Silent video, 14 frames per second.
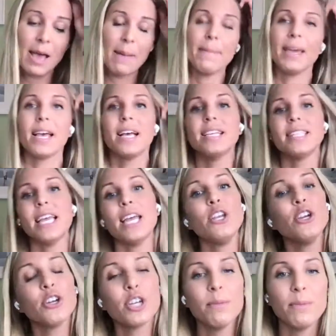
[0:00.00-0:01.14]
because in
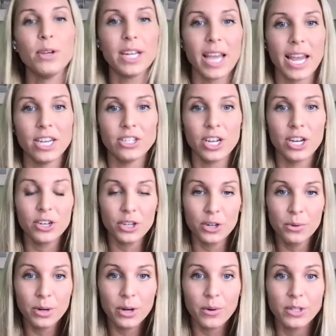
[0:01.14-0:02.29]
your communication, you
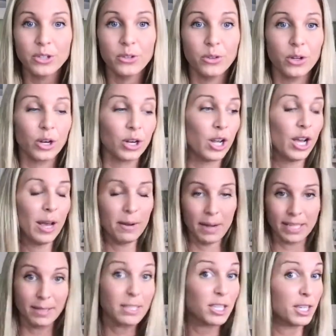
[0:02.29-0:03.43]
are going to learn,
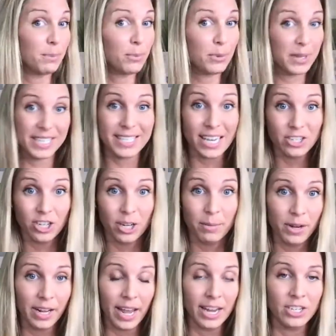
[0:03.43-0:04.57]
especially pre session
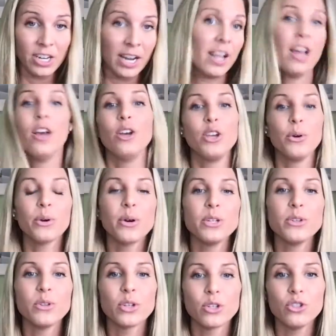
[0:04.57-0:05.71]
communication, you're going
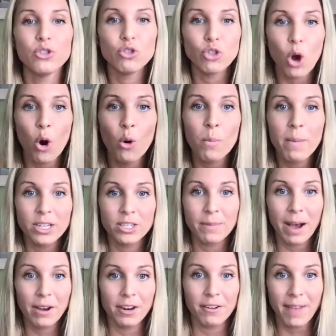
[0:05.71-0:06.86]
to learn so much
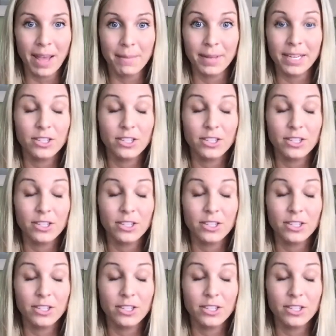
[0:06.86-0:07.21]
about your families.